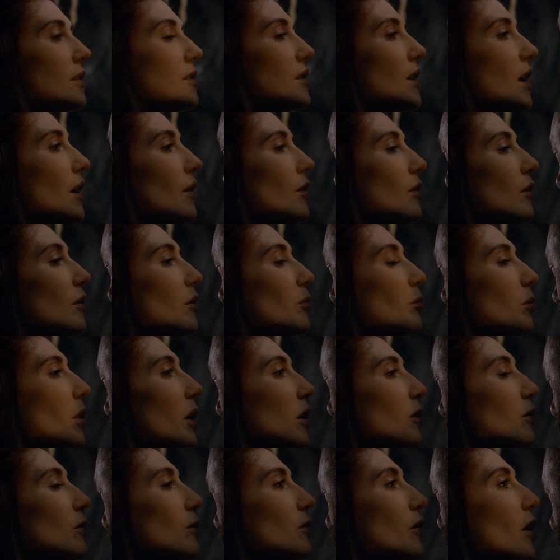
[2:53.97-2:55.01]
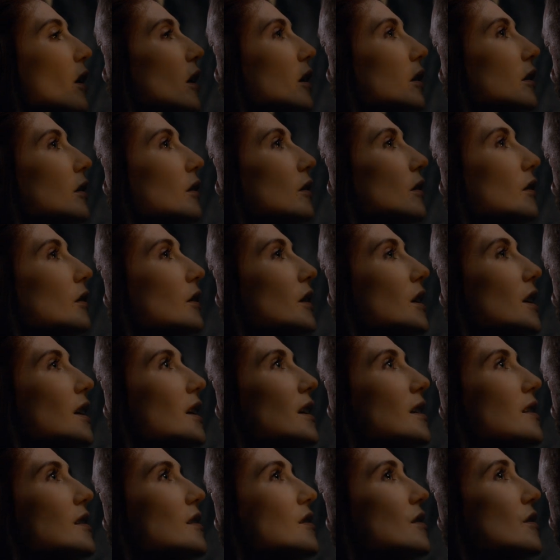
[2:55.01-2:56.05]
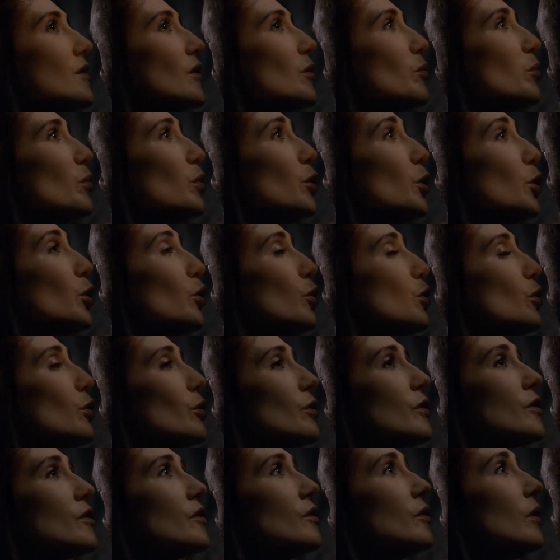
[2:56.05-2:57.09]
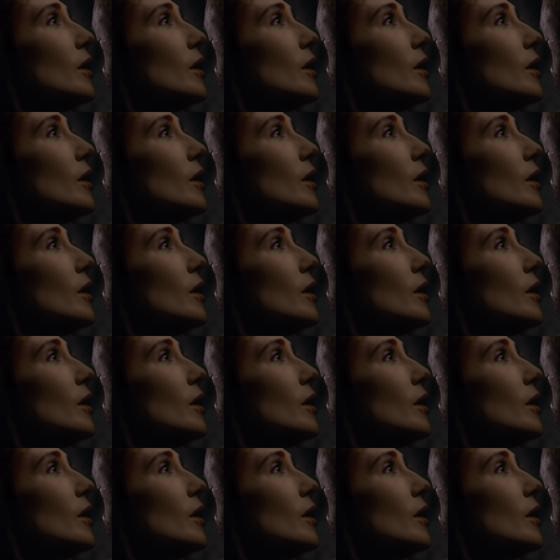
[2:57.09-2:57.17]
Death by fire is the purest